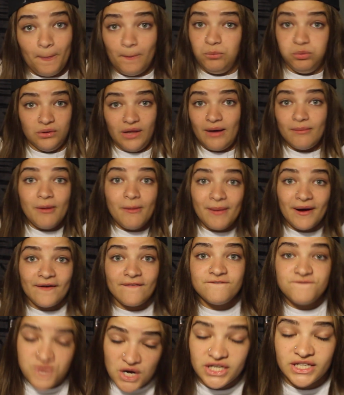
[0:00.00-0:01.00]
well I'm
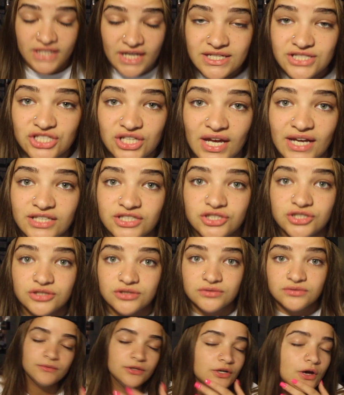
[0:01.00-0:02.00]
about to fucking educate
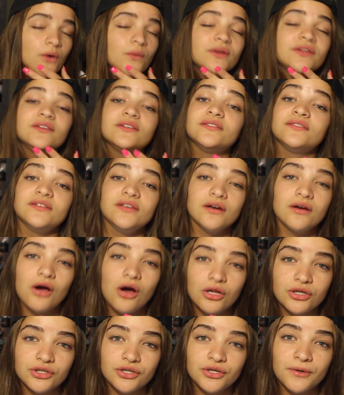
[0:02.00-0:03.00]
you you know when you see a
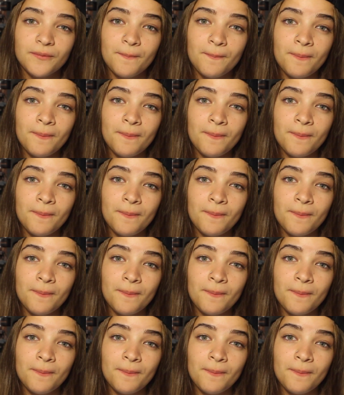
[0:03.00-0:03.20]
color